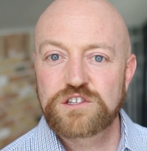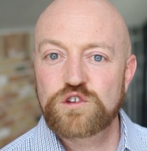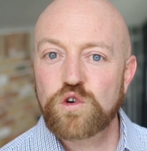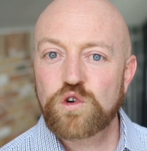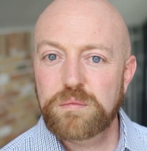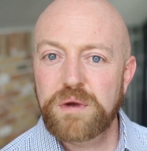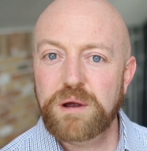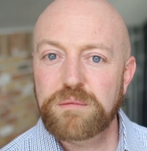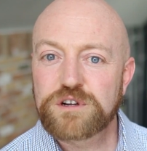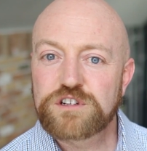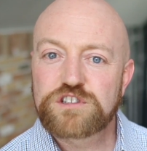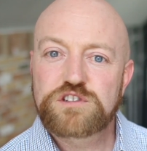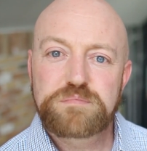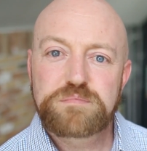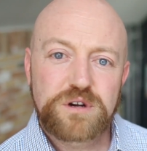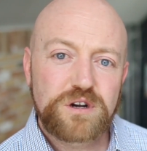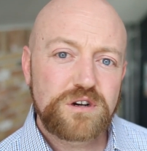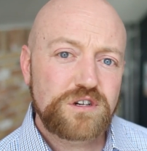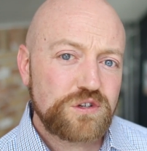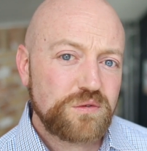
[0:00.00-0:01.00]
So, remember,
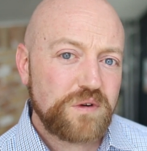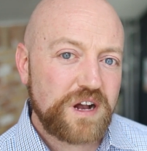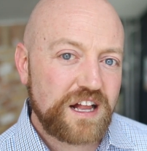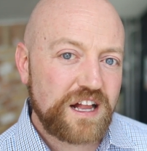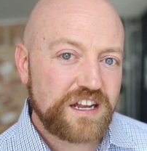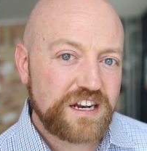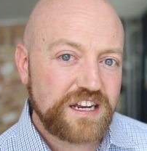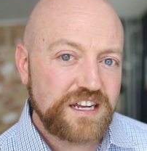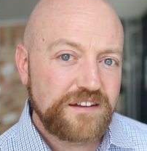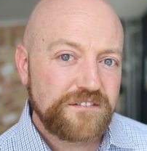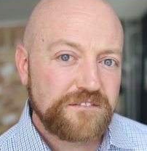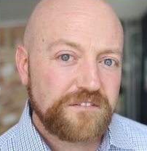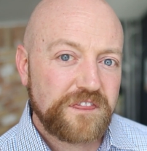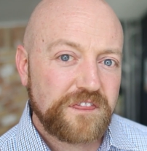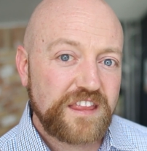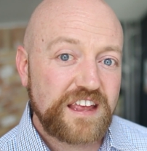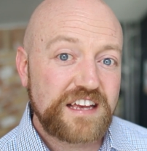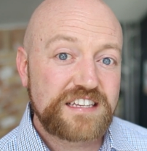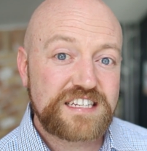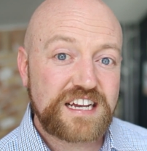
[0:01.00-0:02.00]
spirituality
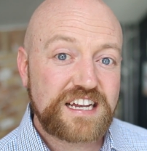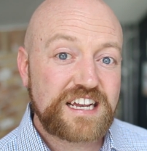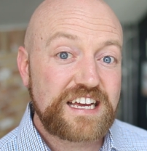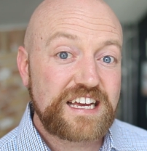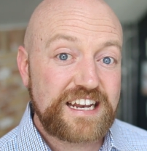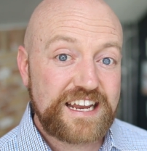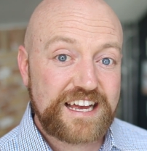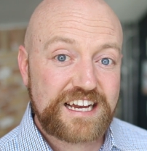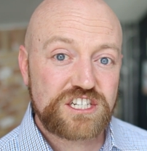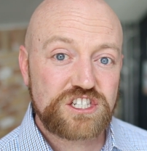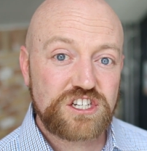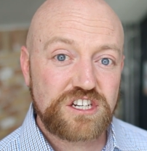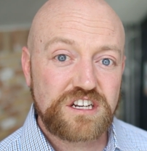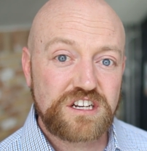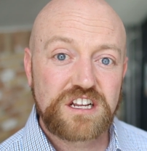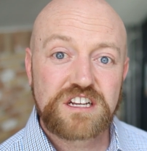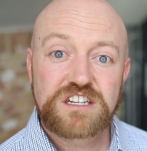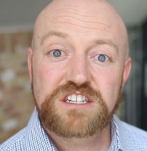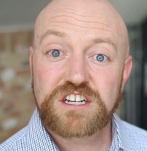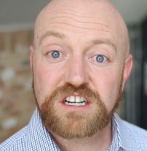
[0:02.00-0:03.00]
is a
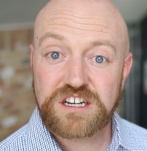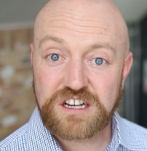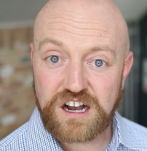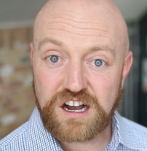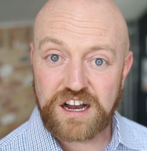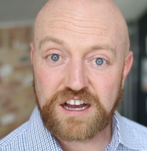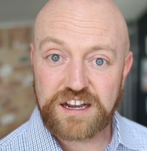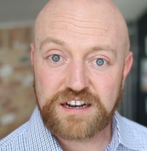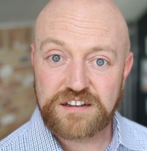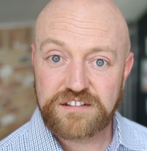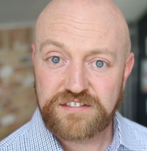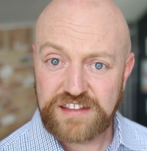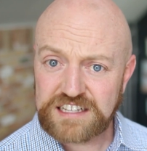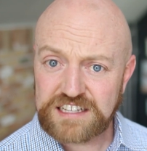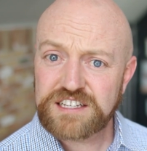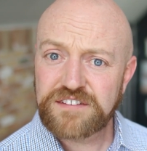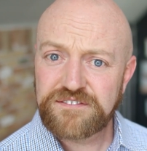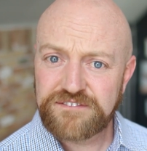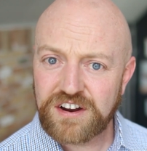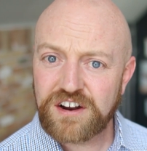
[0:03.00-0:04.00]
connection to God.
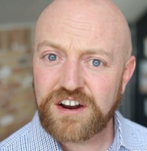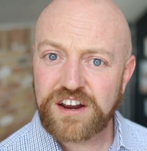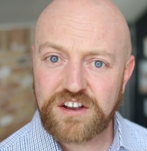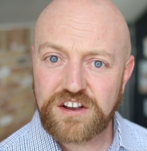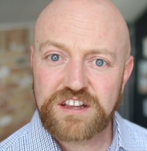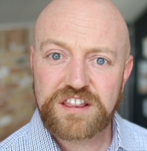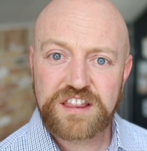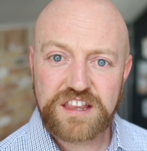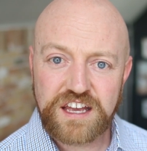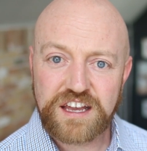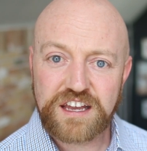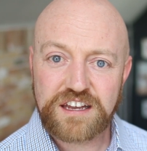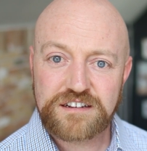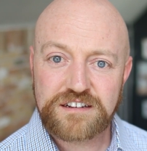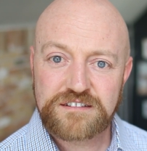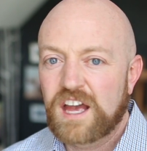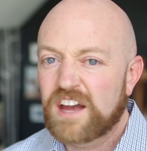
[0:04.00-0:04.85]
That's a very good thing.